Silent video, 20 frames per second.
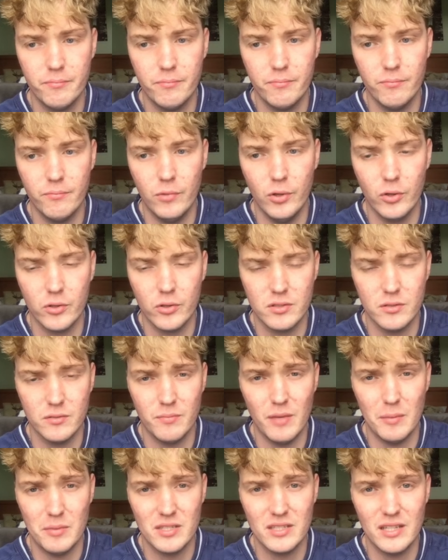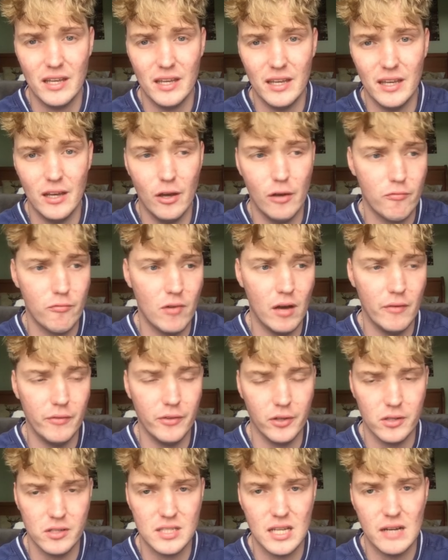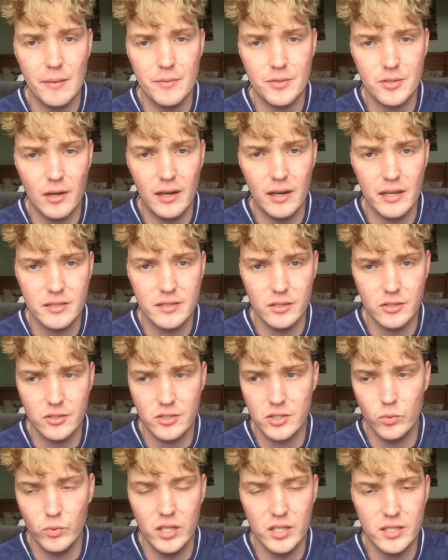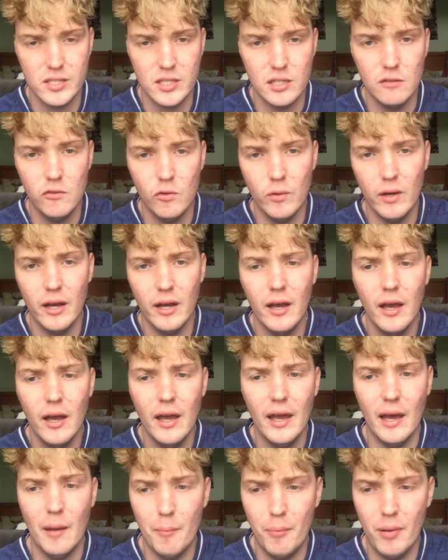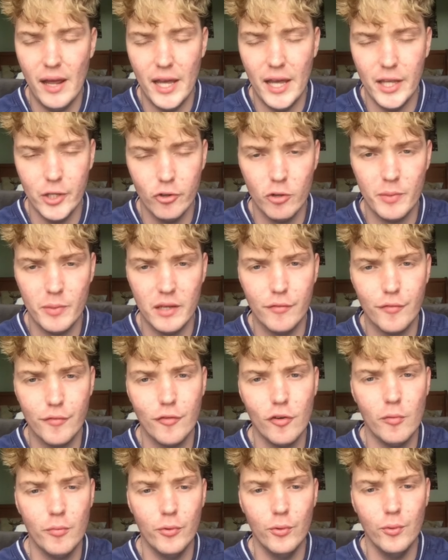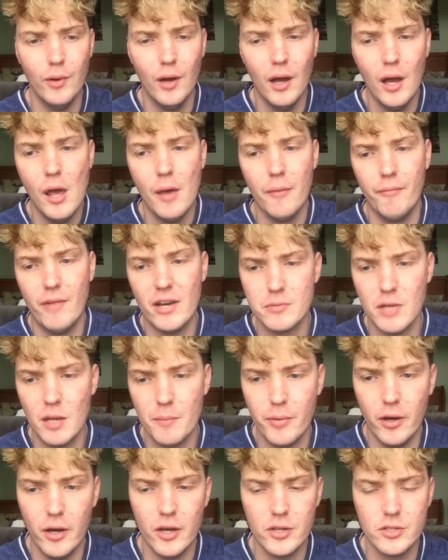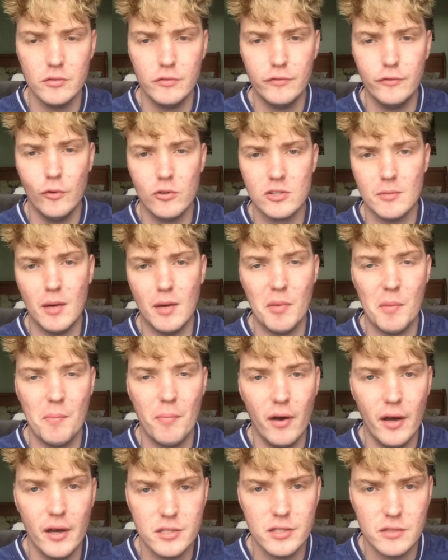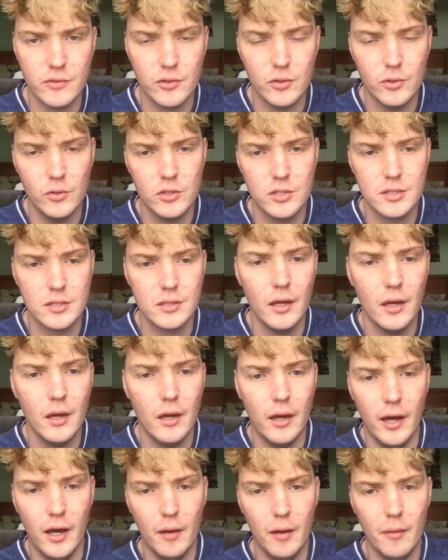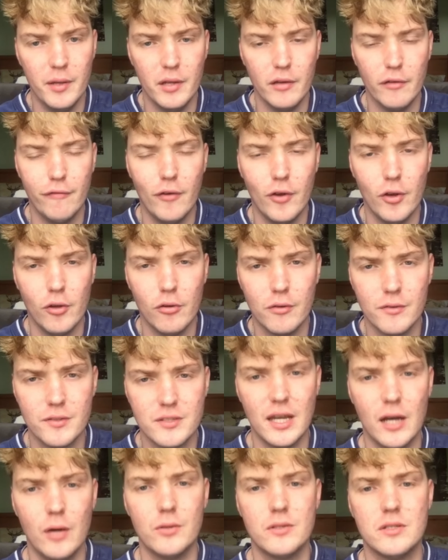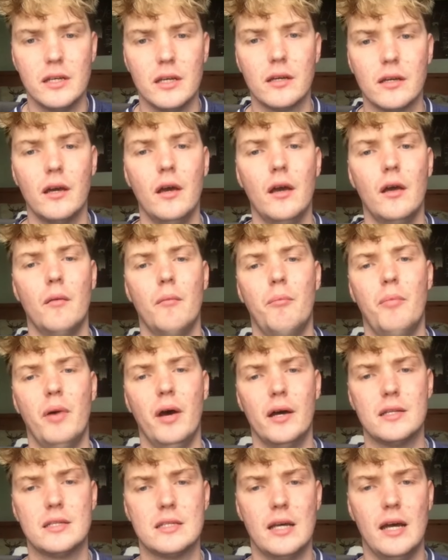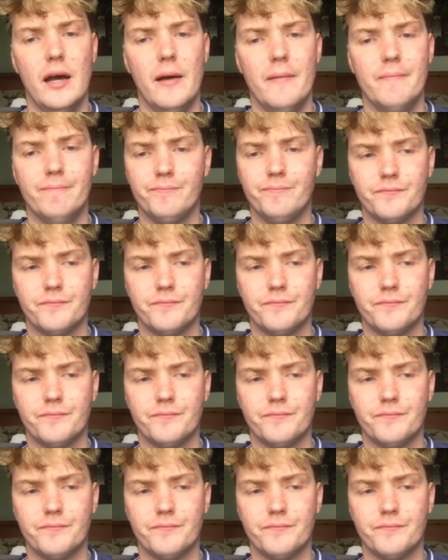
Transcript: look to maybe stay here rather than go to Southampton or Leicester just to win silverware and play in European football. That's my personal thoughts. I might be biased, of course, being a follower of Celtic, but I'm